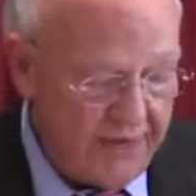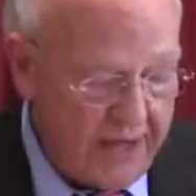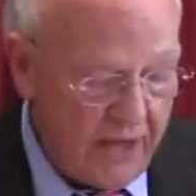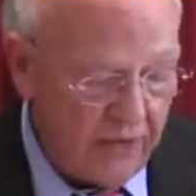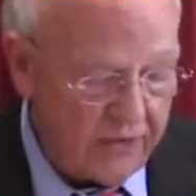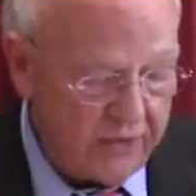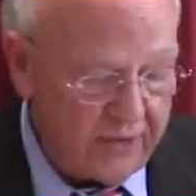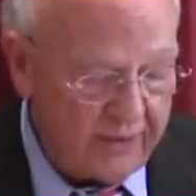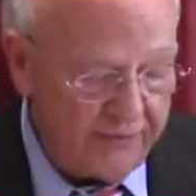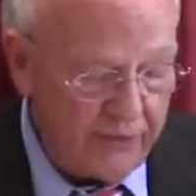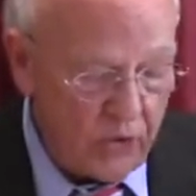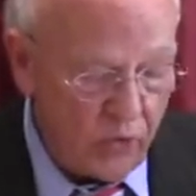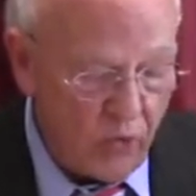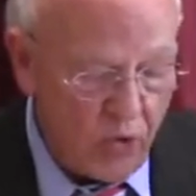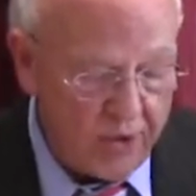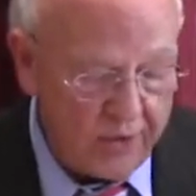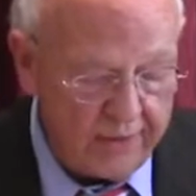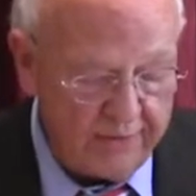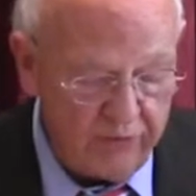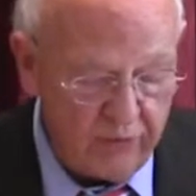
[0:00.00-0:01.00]
the fountain of the
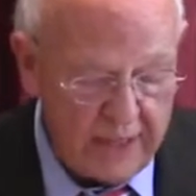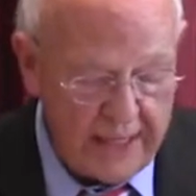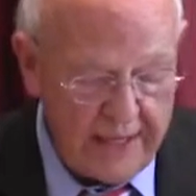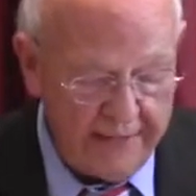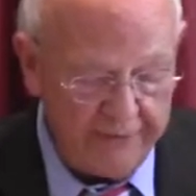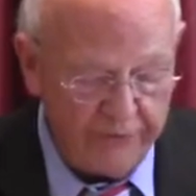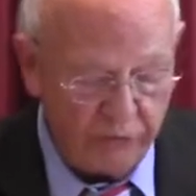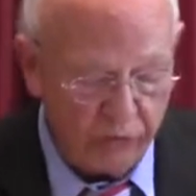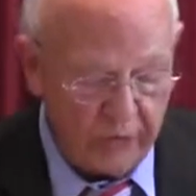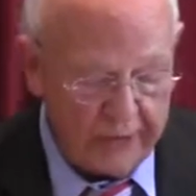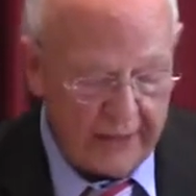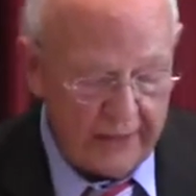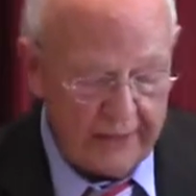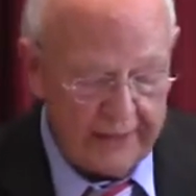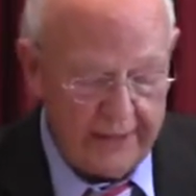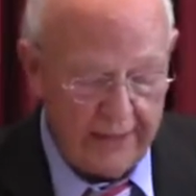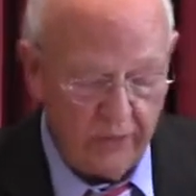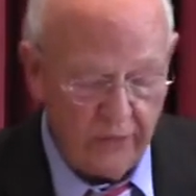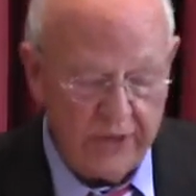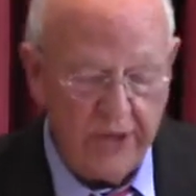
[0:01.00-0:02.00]
water of life
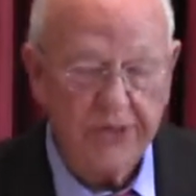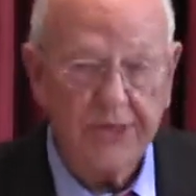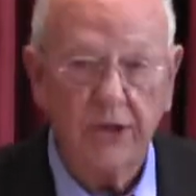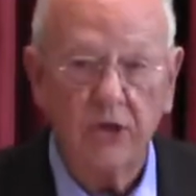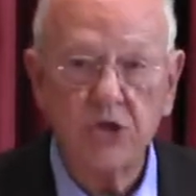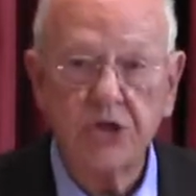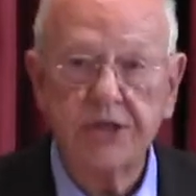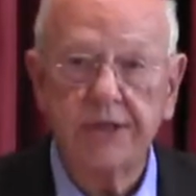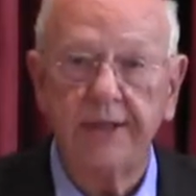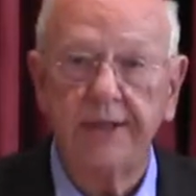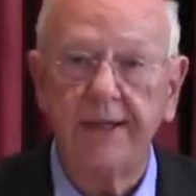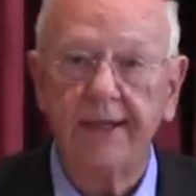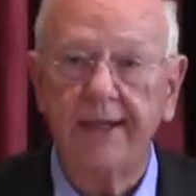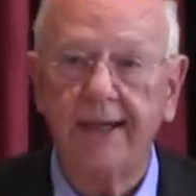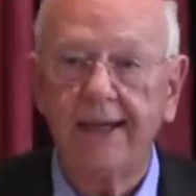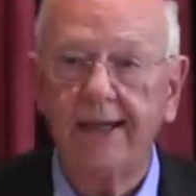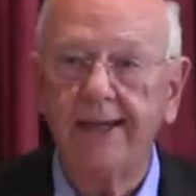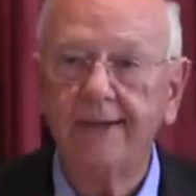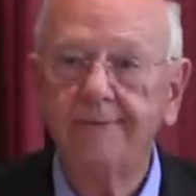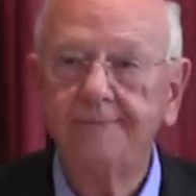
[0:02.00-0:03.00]
freely. Are you thirsty
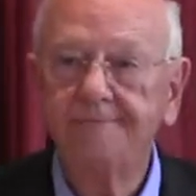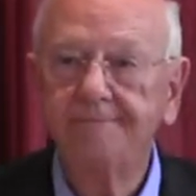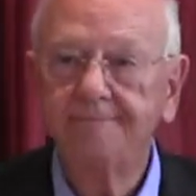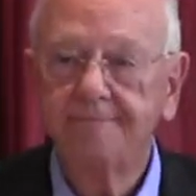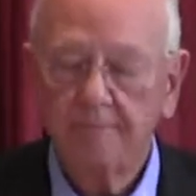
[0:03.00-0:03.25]
tonight?